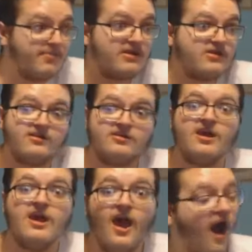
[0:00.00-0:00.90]

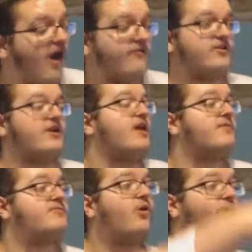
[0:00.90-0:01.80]
Because
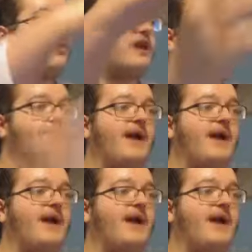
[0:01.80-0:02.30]
after talking